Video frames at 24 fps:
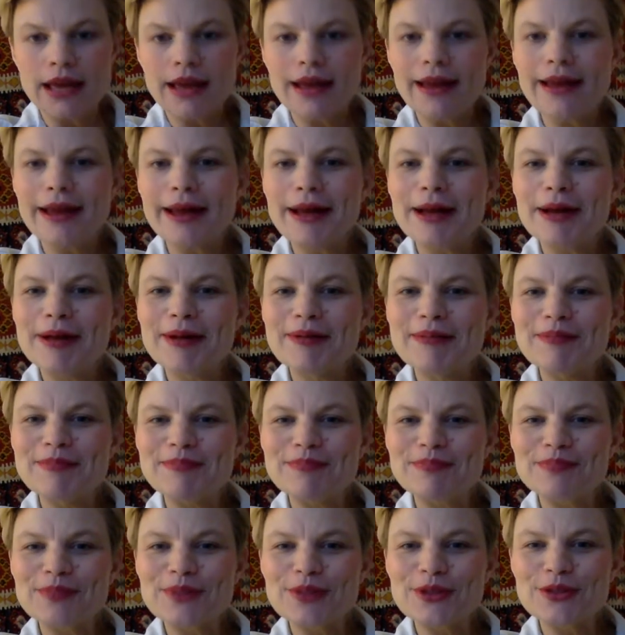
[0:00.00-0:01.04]

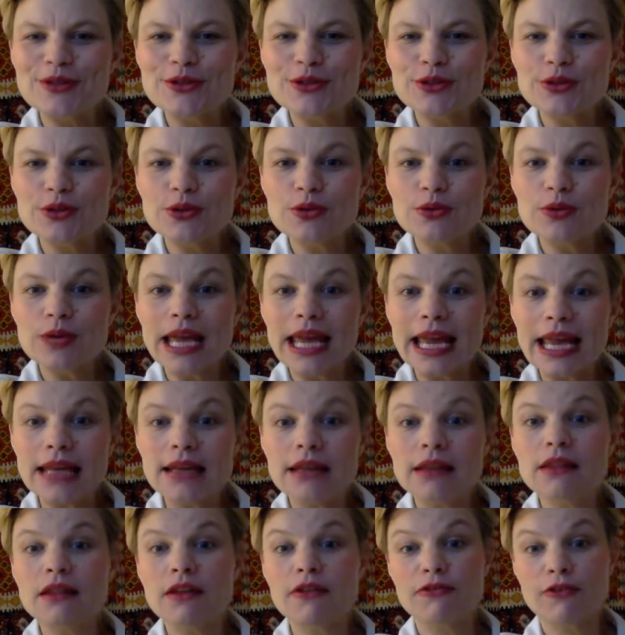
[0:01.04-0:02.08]
to aid
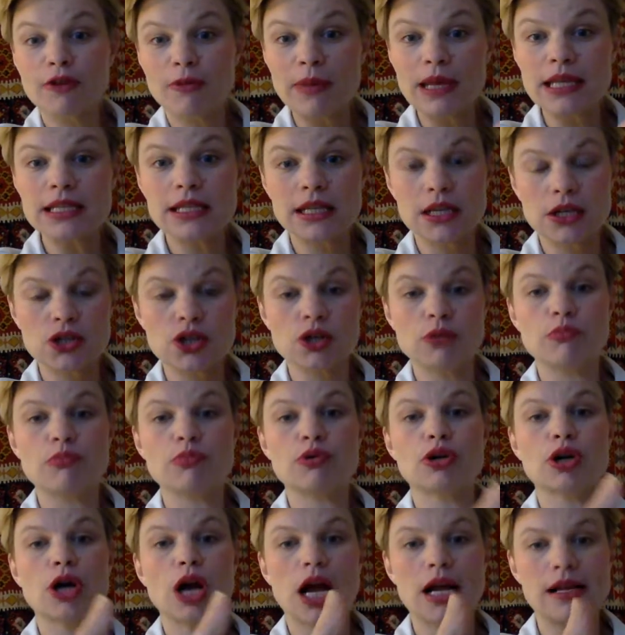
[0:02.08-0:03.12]
in the fermentation
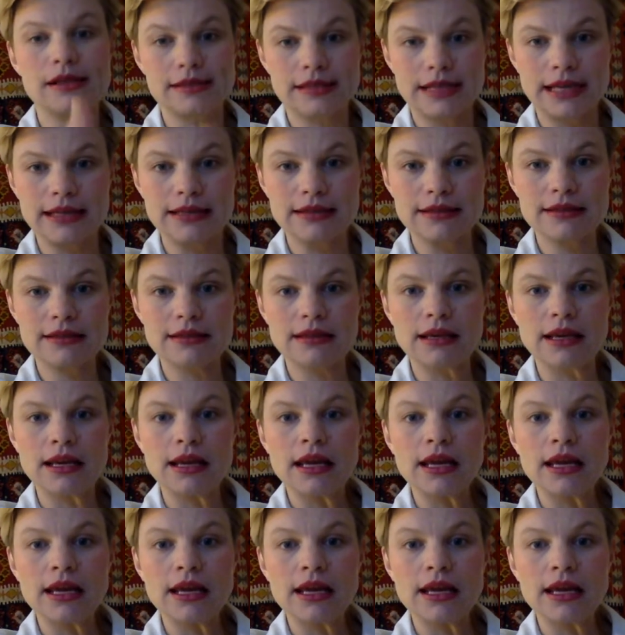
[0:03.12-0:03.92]
process.